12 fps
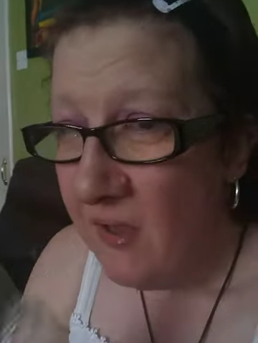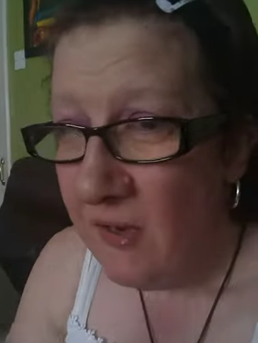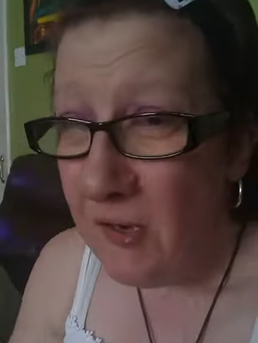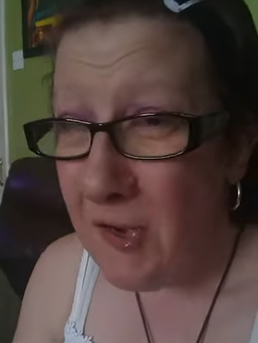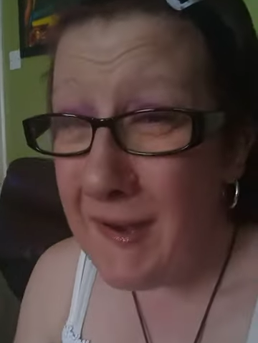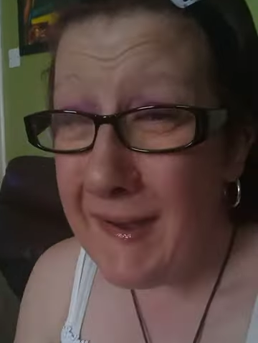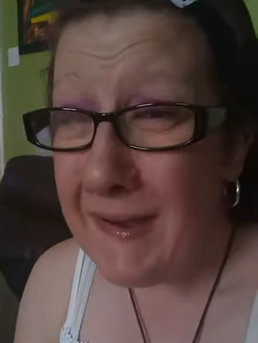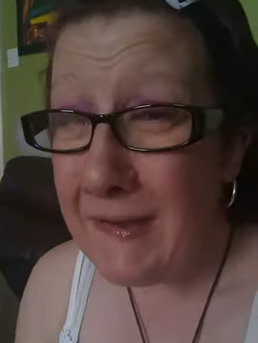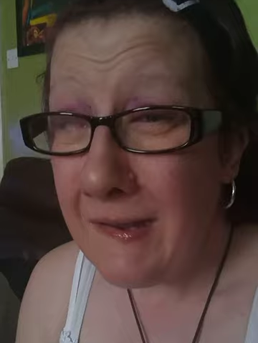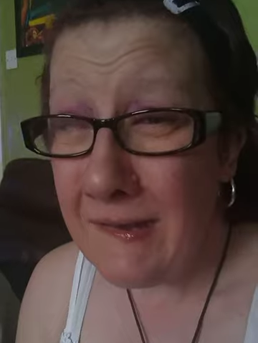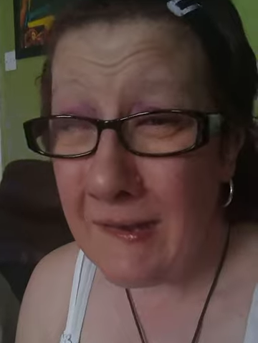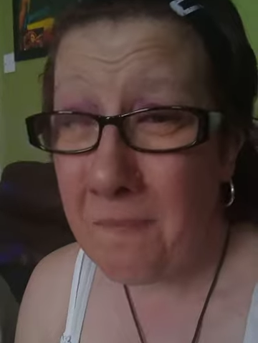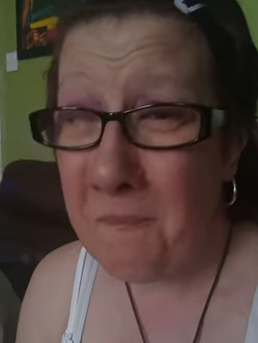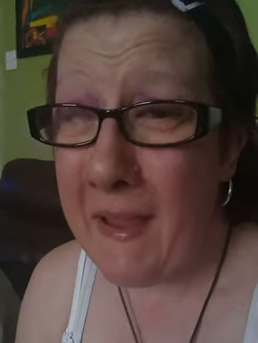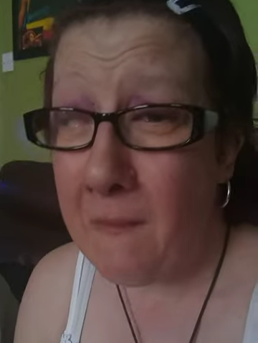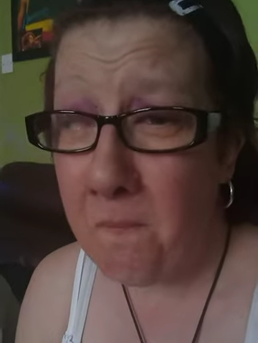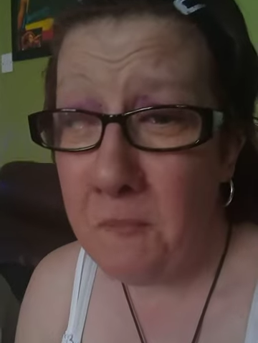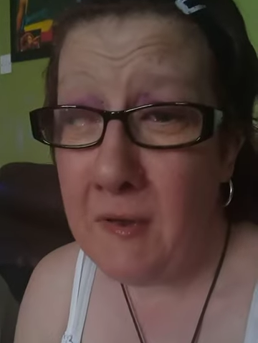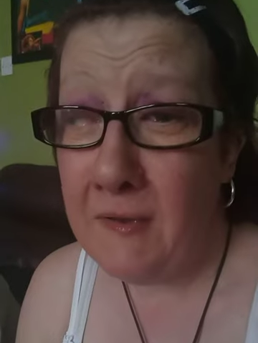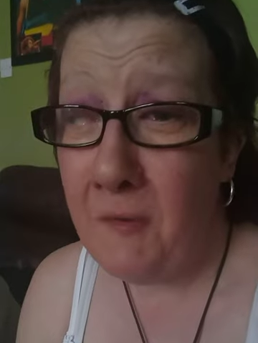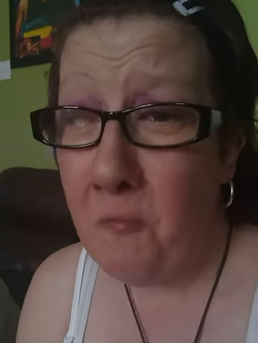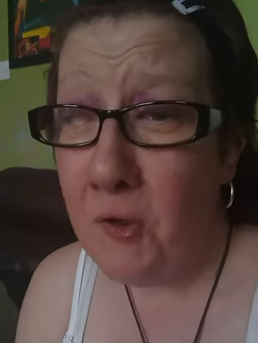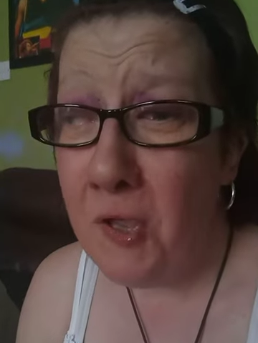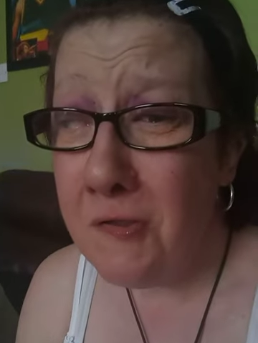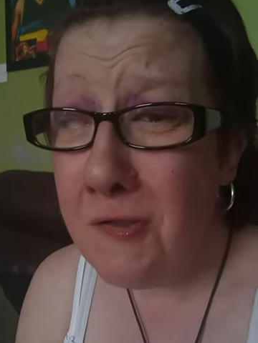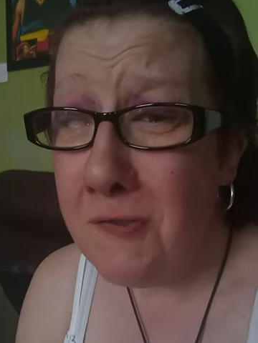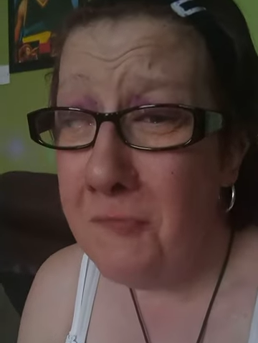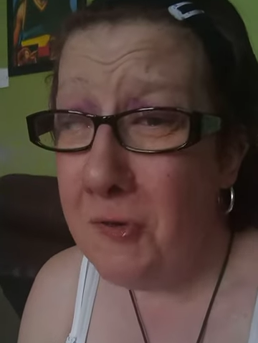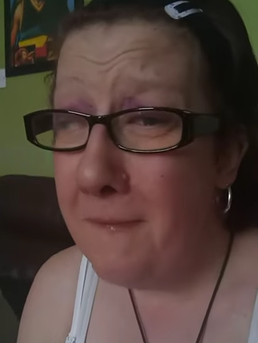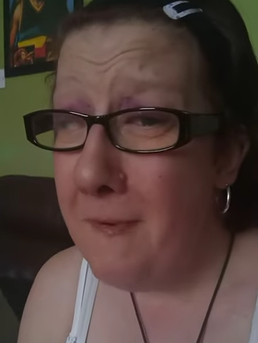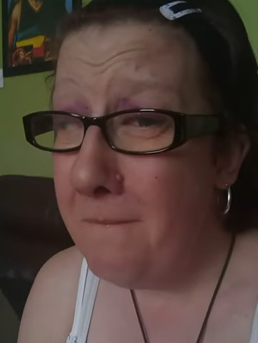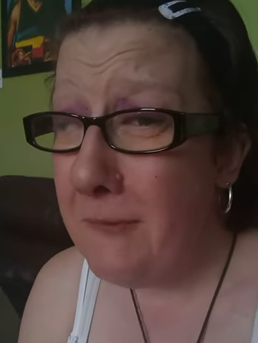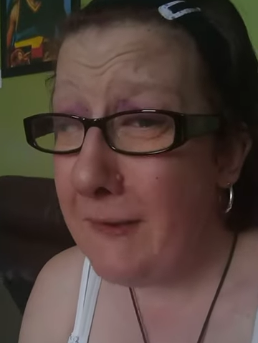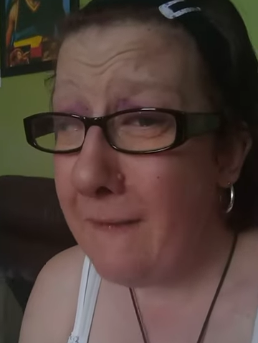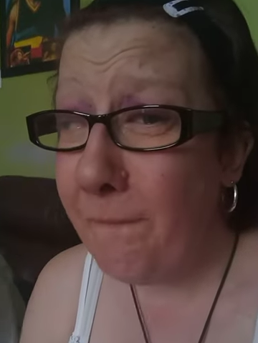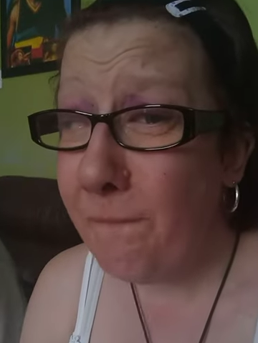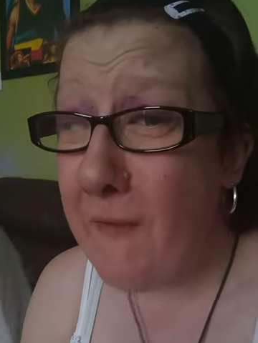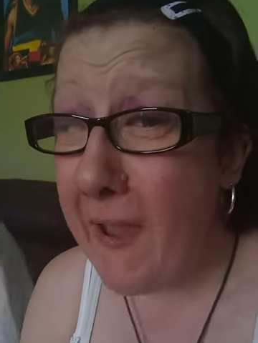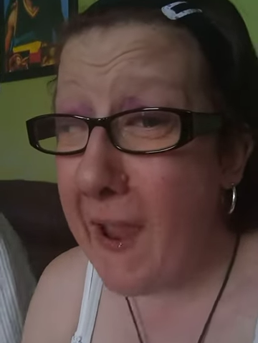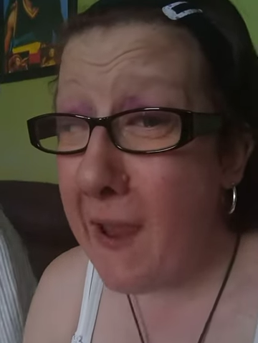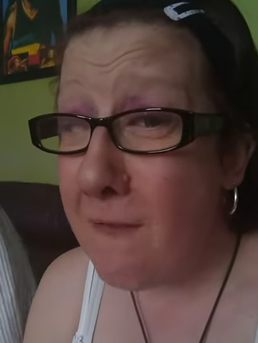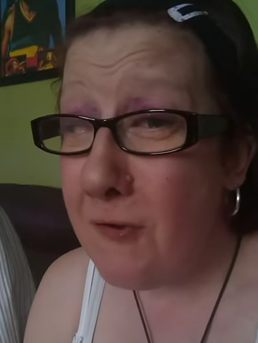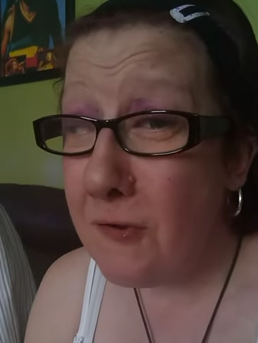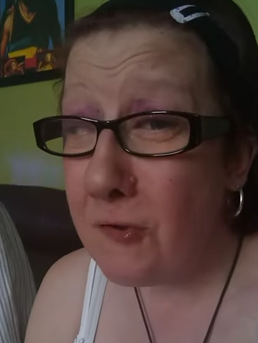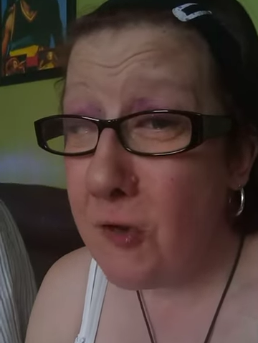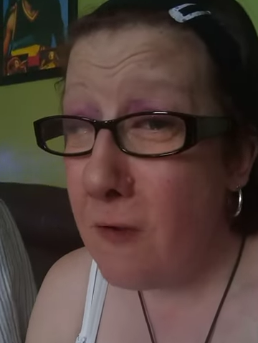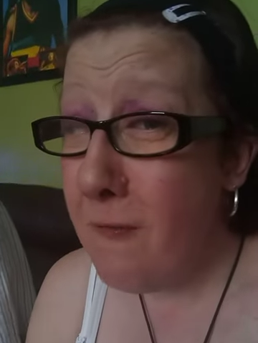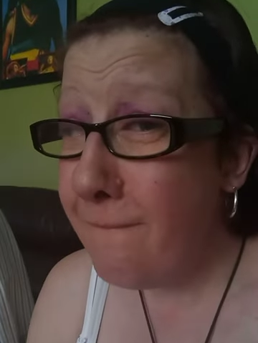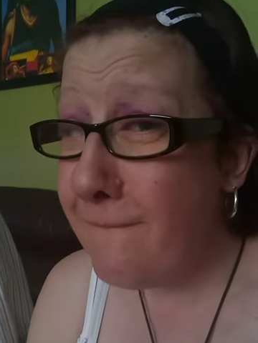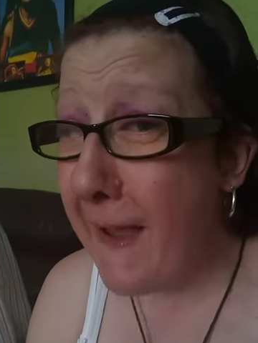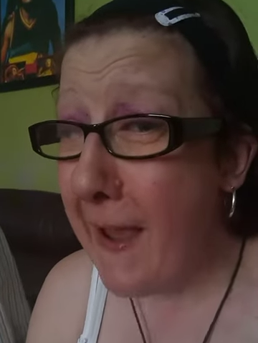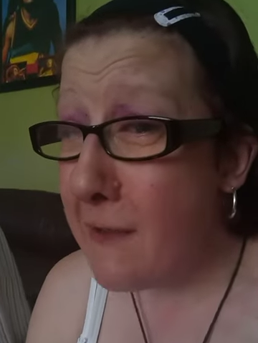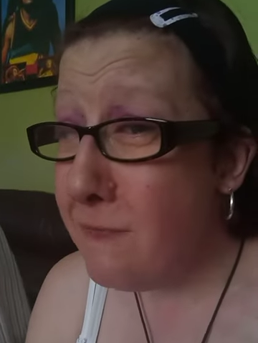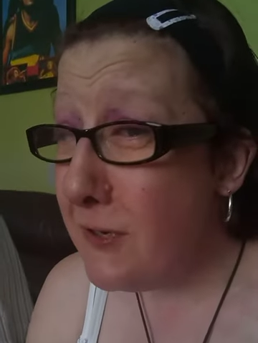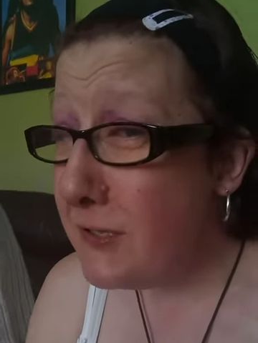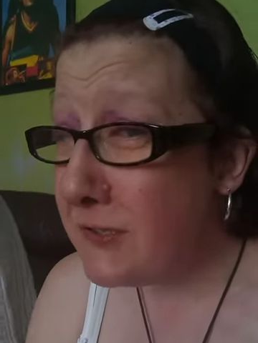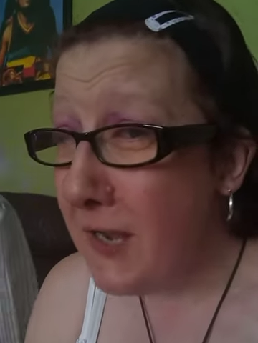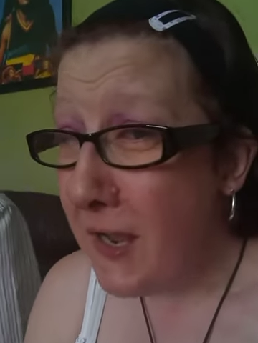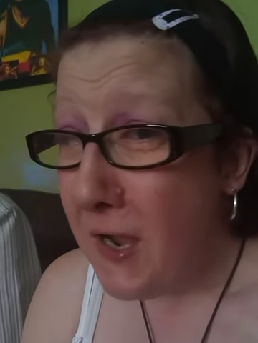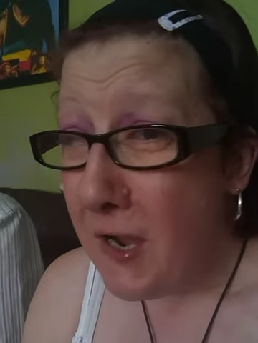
All it is this bad bloody world at the moment. Bloody virus, coronavirus.